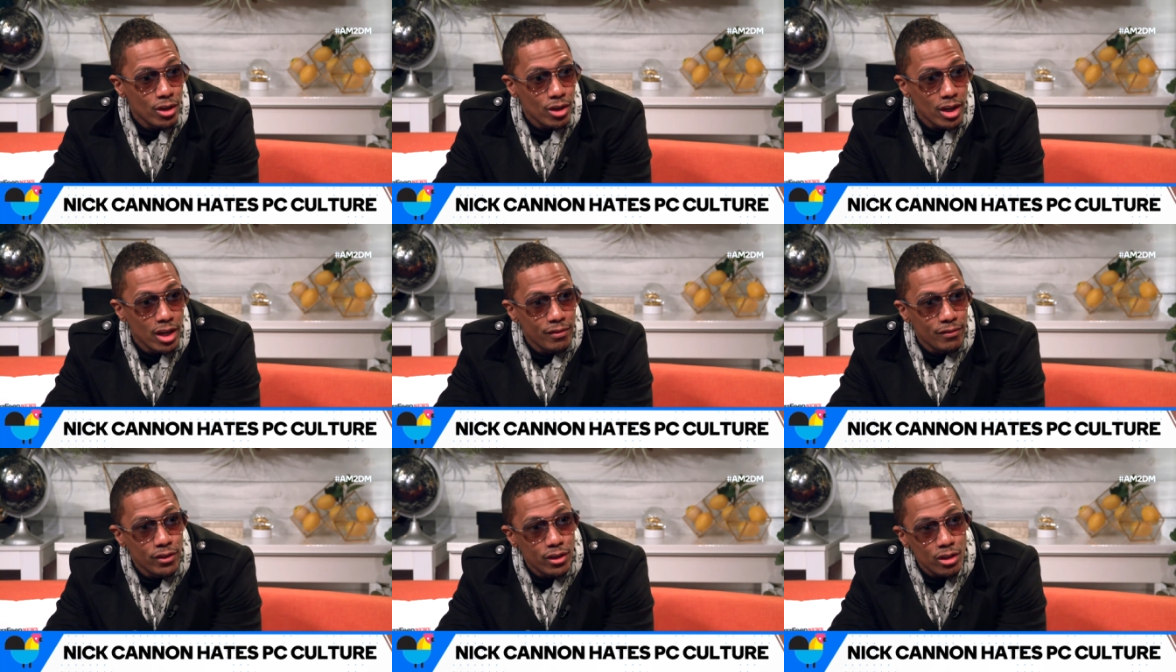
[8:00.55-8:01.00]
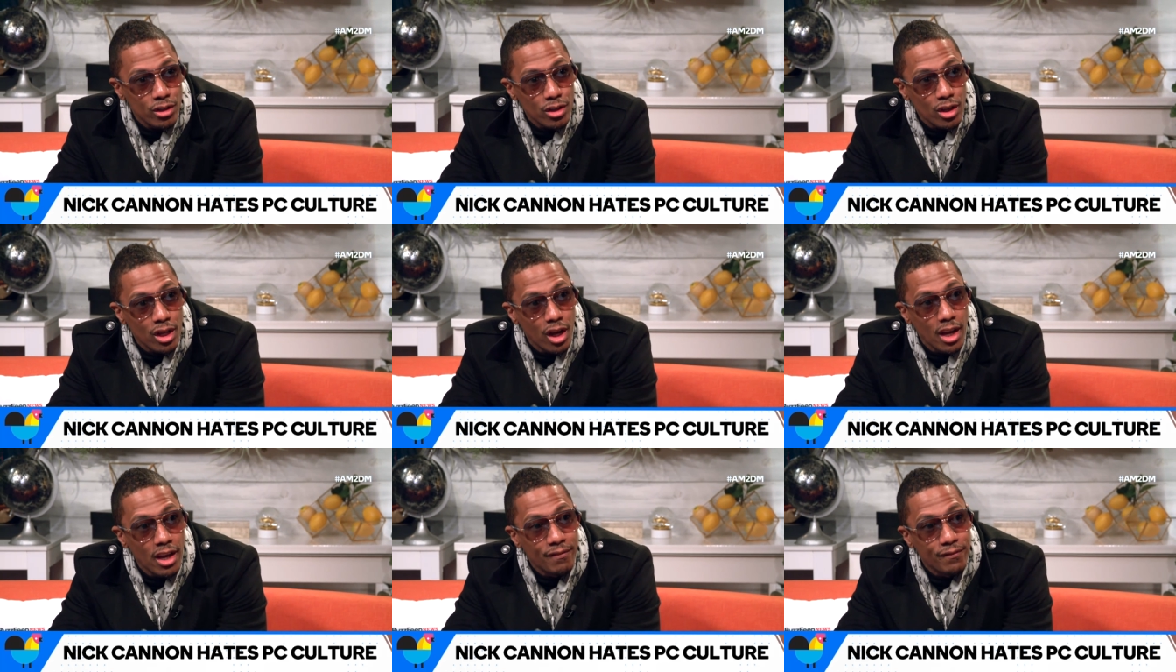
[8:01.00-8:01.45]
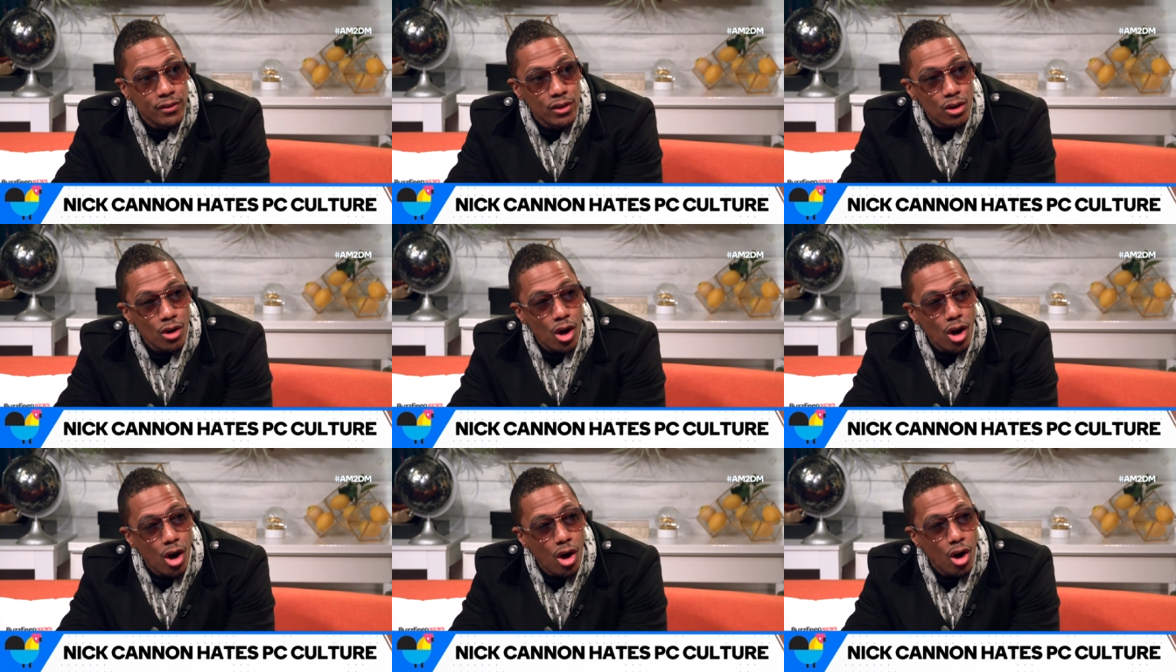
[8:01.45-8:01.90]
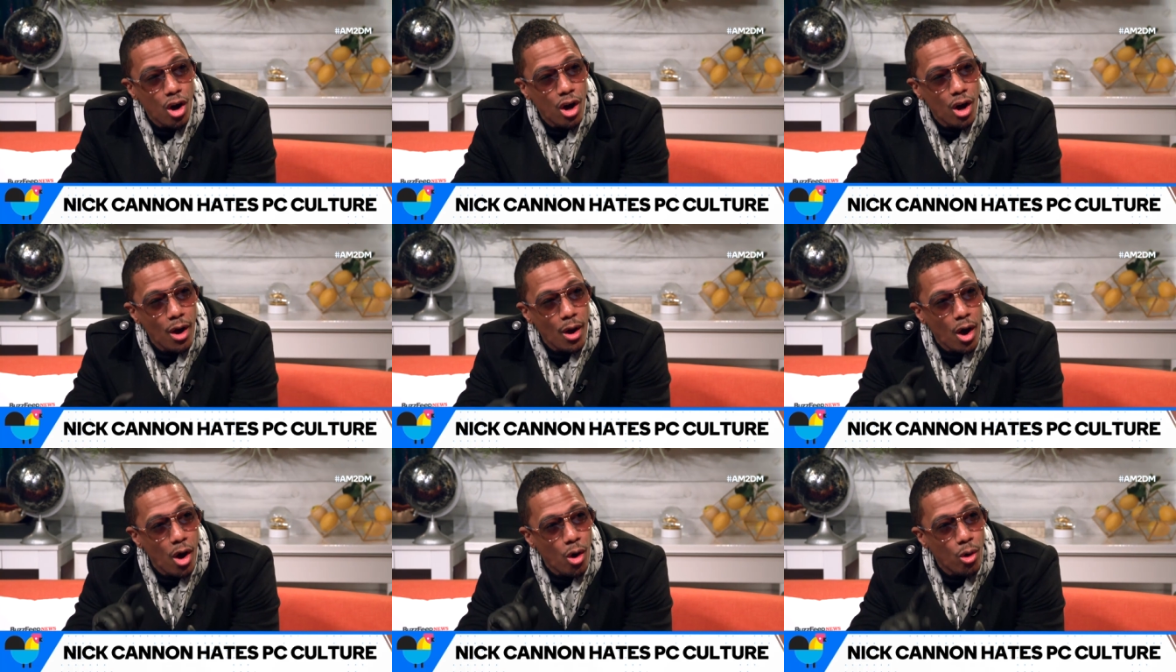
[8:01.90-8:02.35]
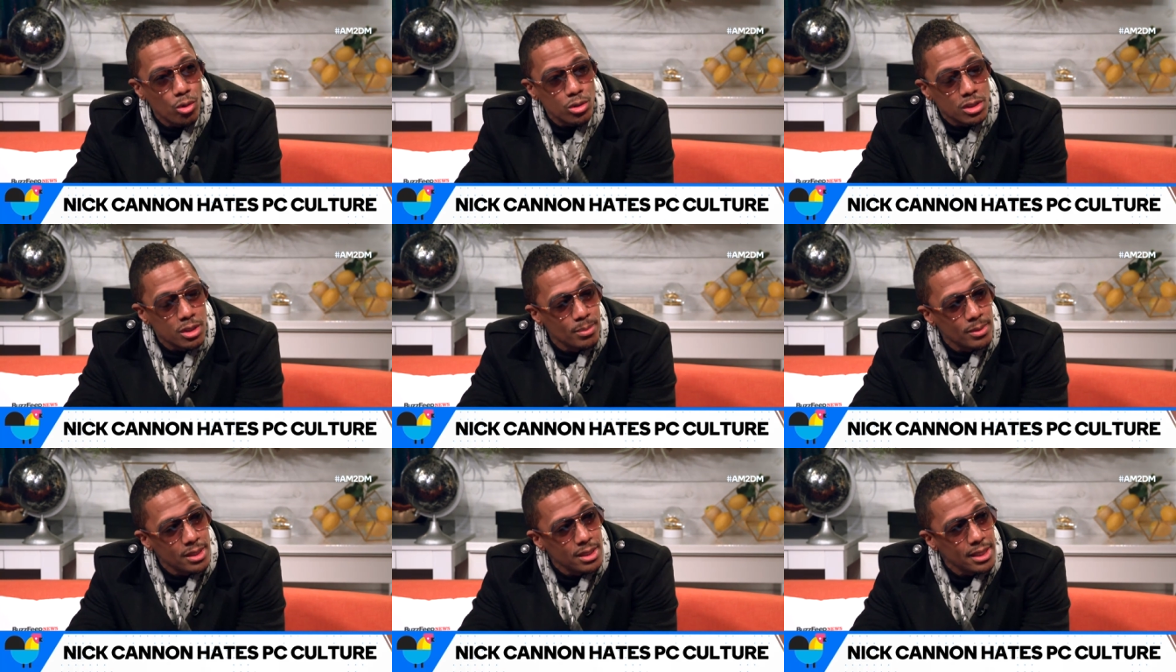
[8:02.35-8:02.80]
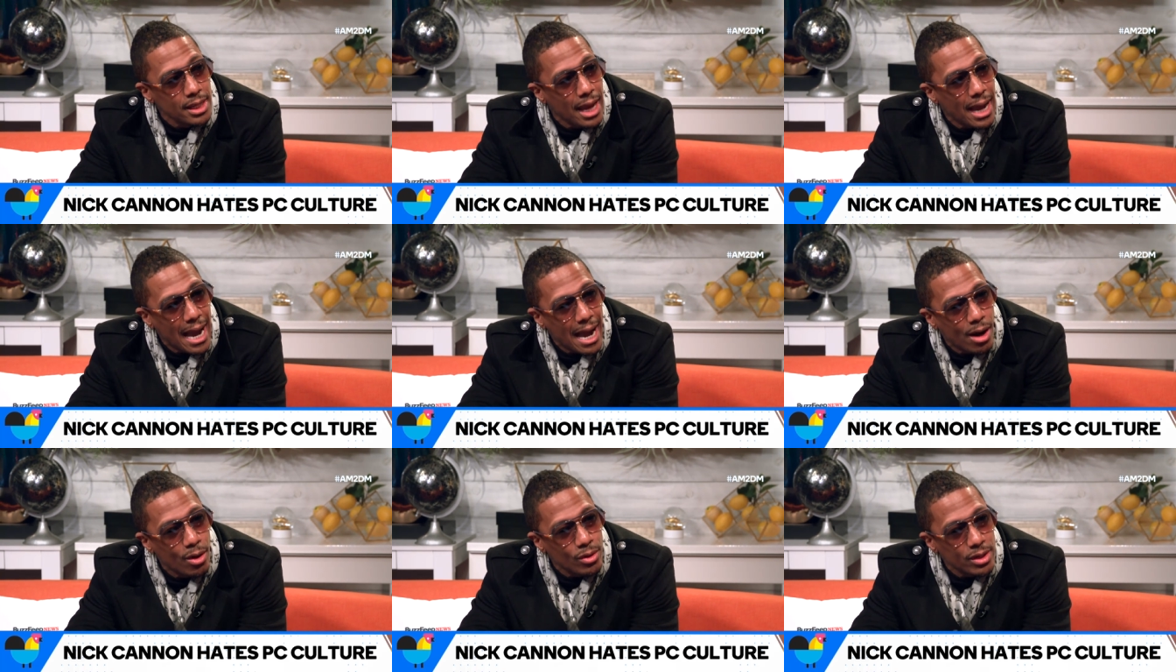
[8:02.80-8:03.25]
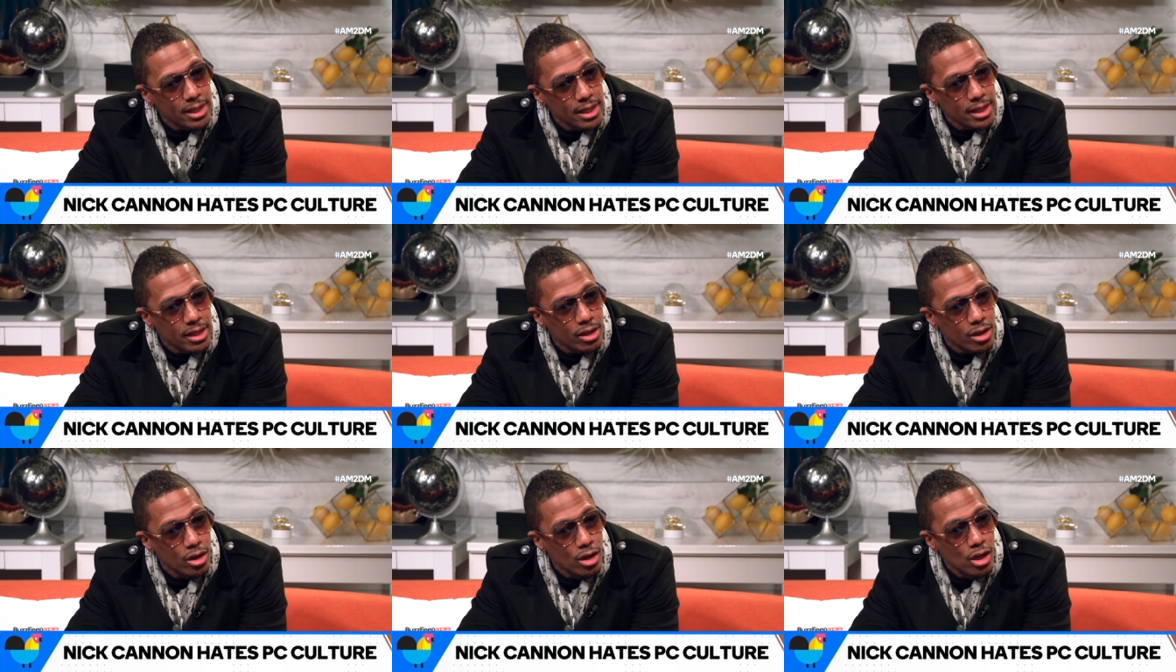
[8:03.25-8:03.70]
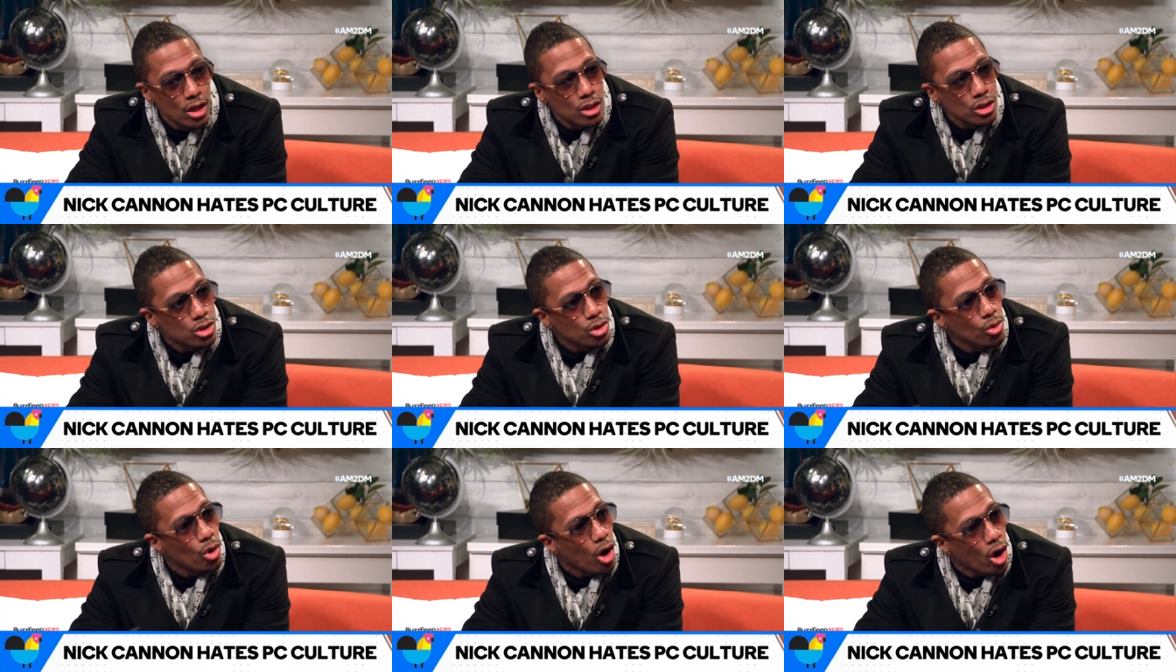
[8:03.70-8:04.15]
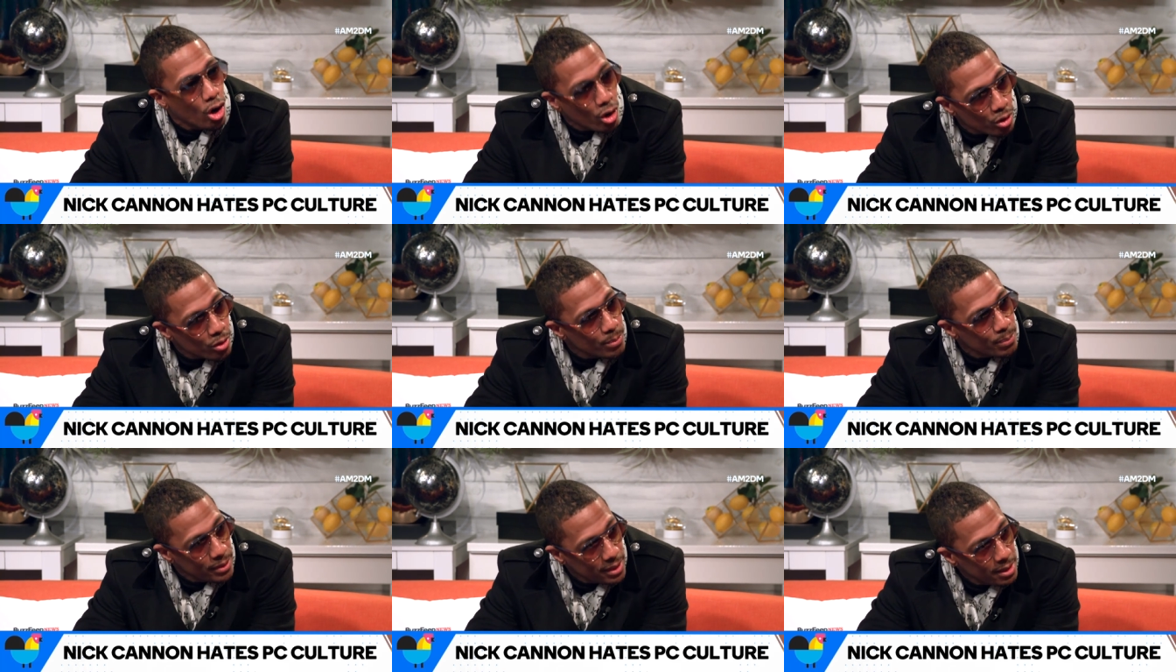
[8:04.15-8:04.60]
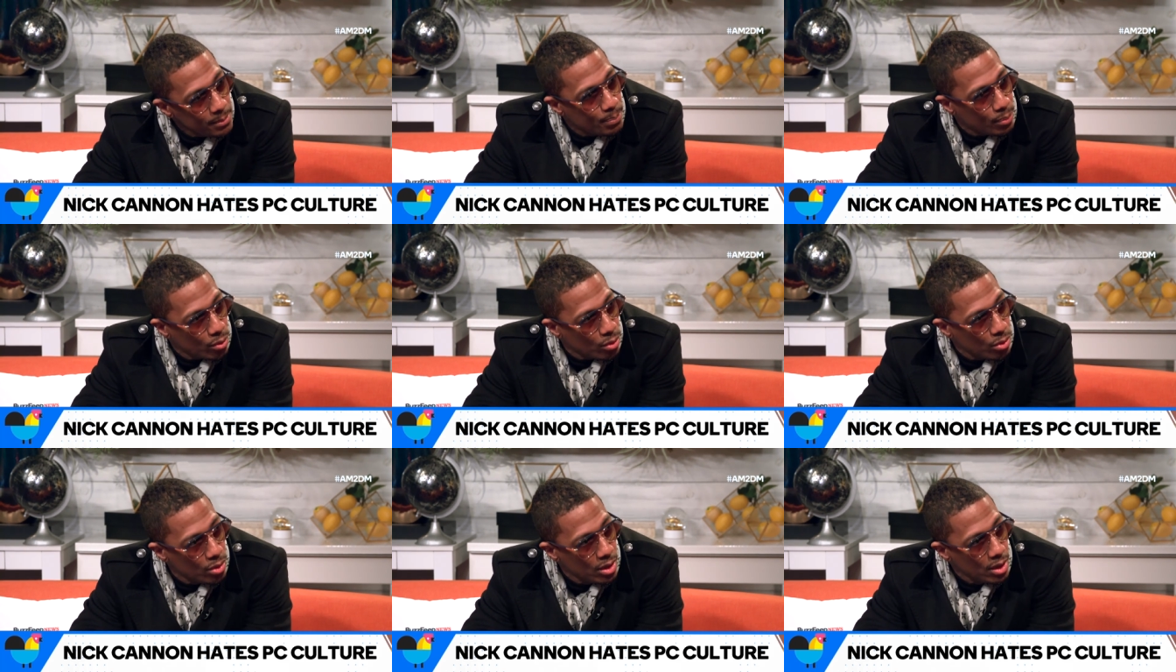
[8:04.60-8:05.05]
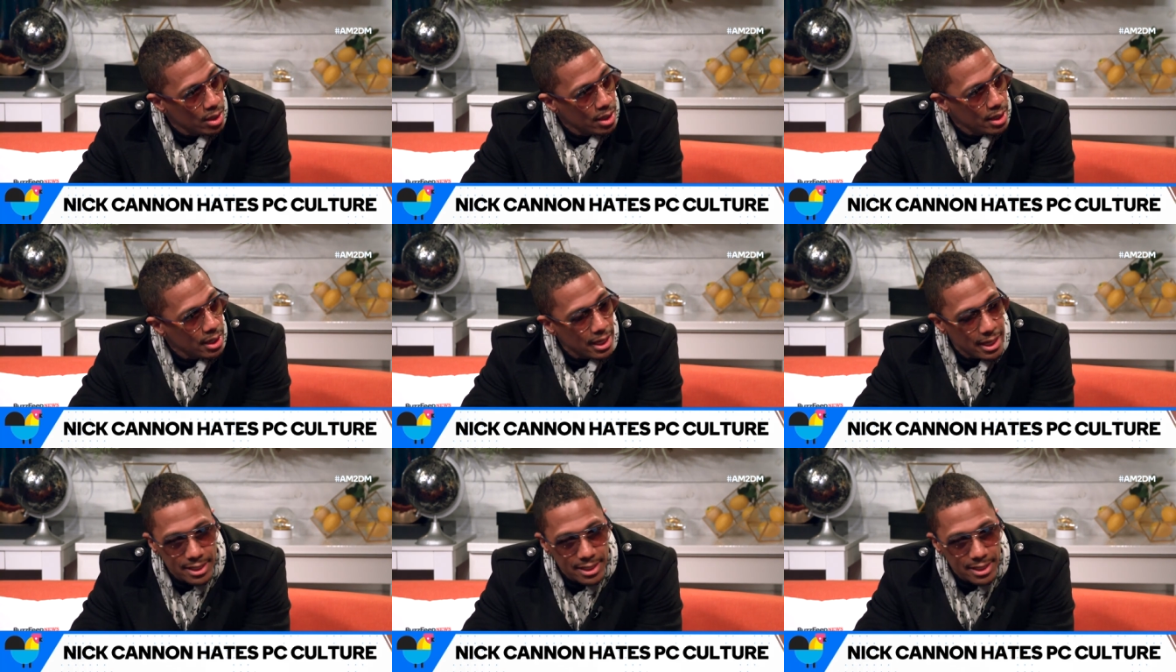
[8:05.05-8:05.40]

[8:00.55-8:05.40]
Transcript: if you're ultimately out here to hurt people, mm-hmm.